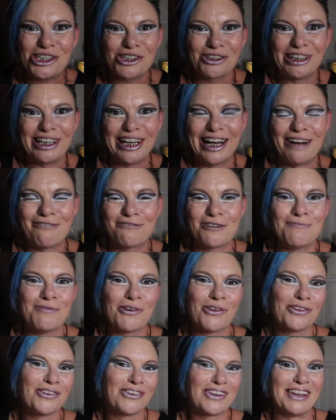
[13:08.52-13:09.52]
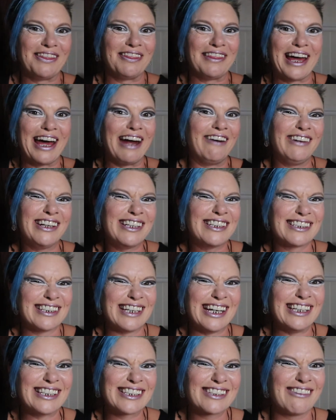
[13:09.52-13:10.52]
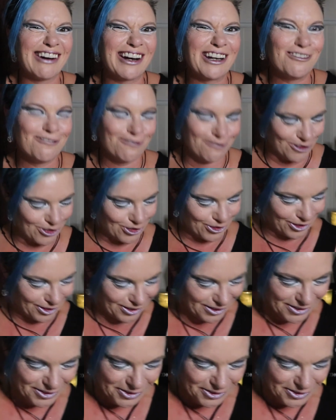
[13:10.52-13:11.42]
treat every month in there. It's great fun.